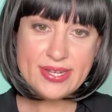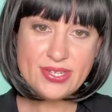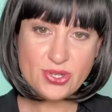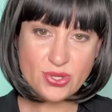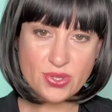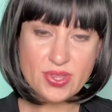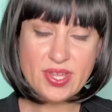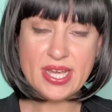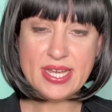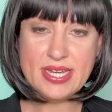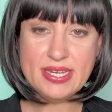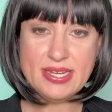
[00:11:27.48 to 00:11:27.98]
do
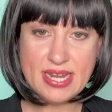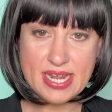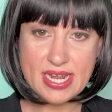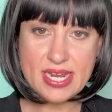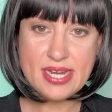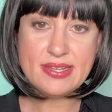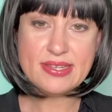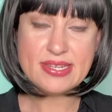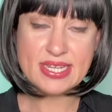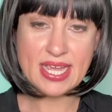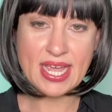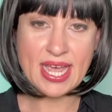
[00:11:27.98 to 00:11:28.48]
they
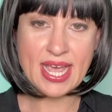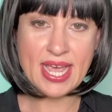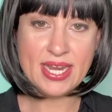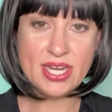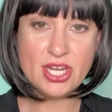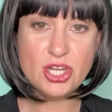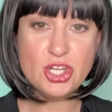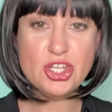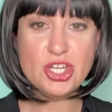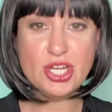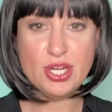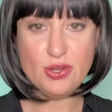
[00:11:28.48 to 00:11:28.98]
need to get
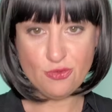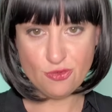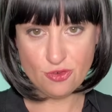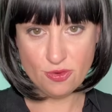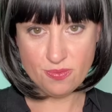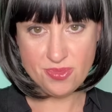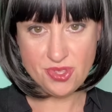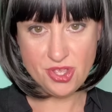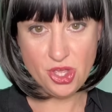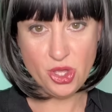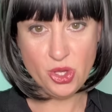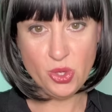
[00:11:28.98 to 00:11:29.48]
energy from
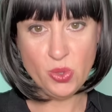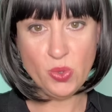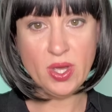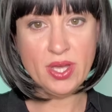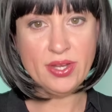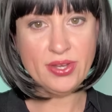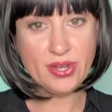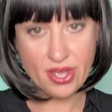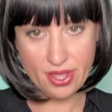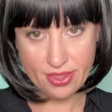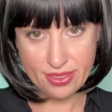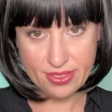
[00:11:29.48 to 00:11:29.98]
you
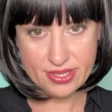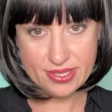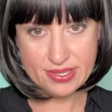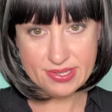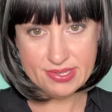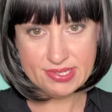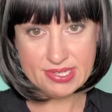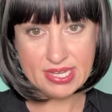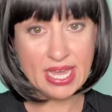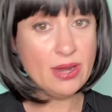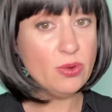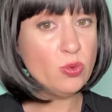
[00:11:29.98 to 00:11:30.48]
and
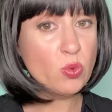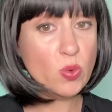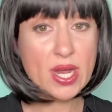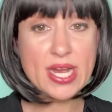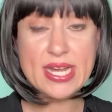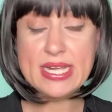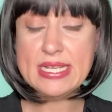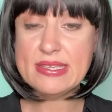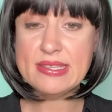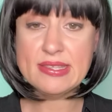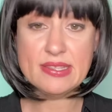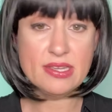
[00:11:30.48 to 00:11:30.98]
others in
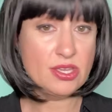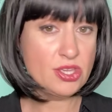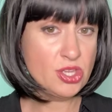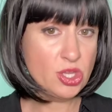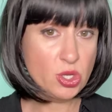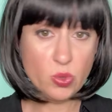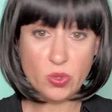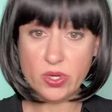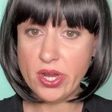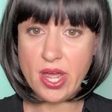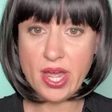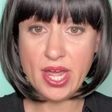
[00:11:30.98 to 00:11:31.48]
ways that
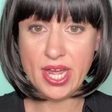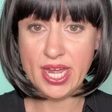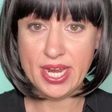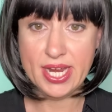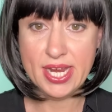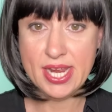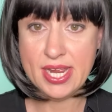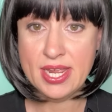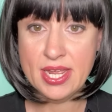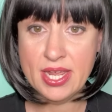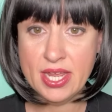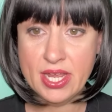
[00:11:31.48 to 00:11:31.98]
you and
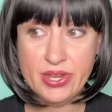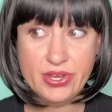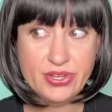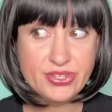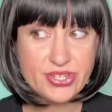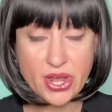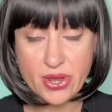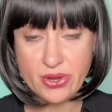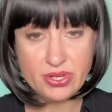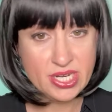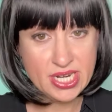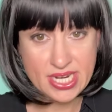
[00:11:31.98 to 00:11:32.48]
I
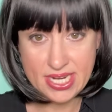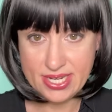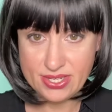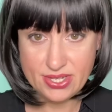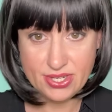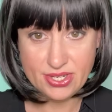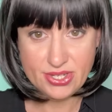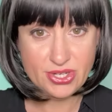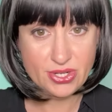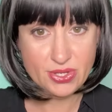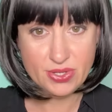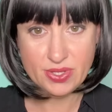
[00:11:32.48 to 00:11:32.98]
don't need to
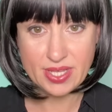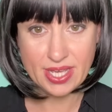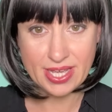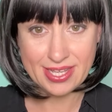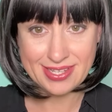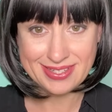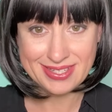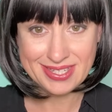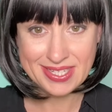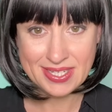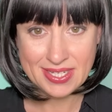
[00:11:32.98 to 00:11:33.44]
do that?